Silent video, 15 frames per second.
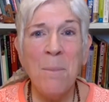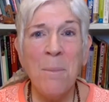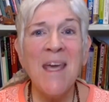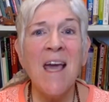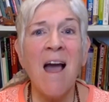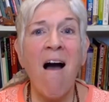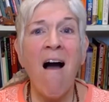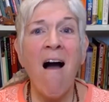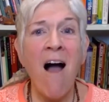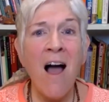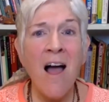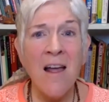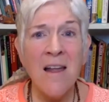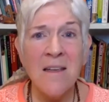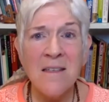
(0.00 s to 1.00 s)

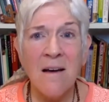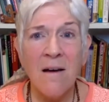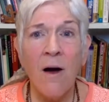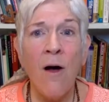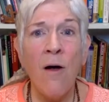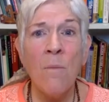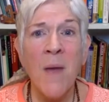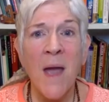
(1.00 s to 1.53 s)
beyond all